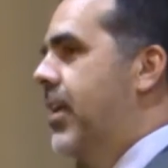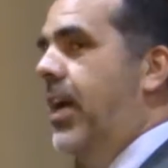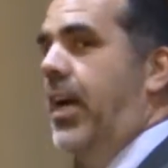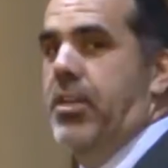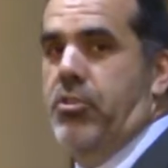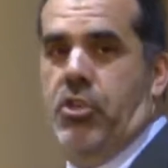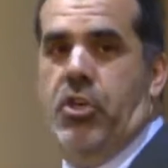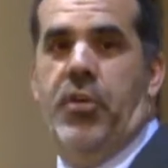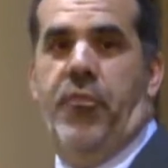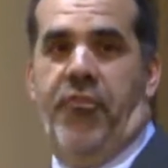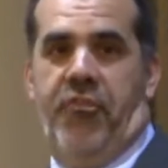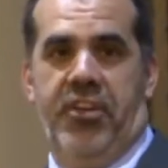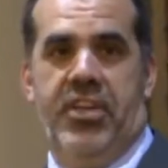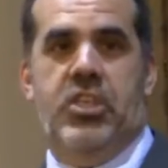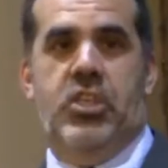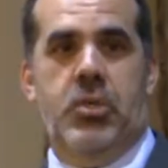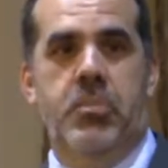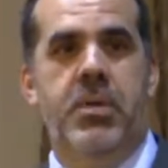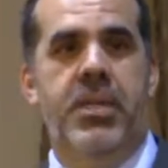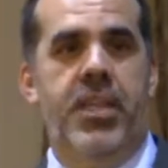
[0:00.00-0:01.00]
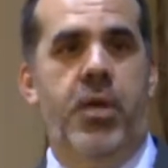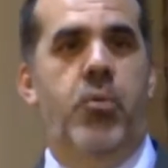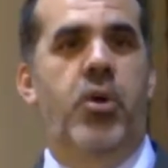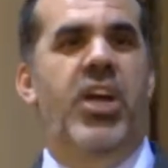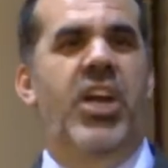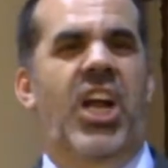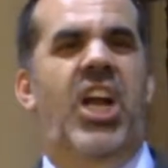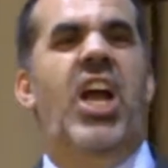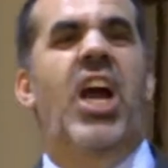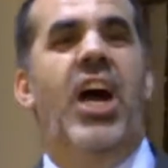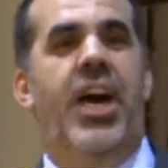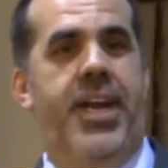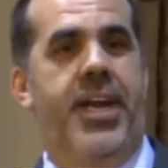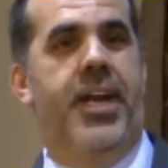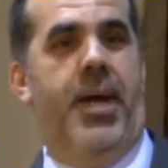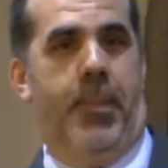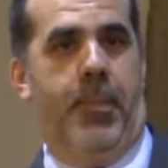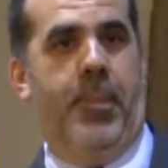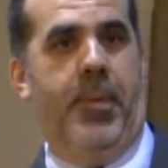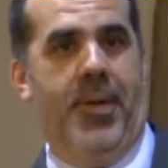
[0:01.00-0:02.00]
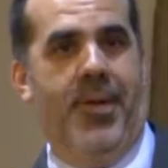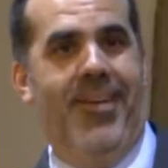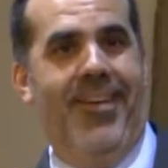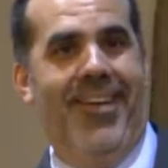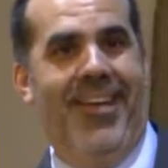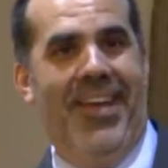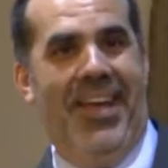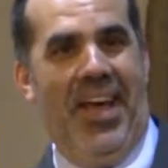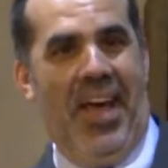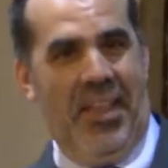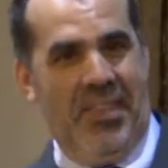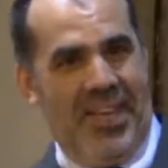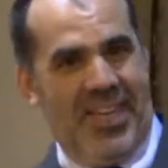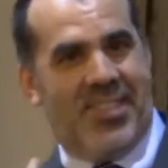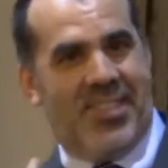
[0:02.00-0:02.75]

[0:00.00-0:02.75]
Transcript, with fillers: as good fishermen, they were going to cut it up. And they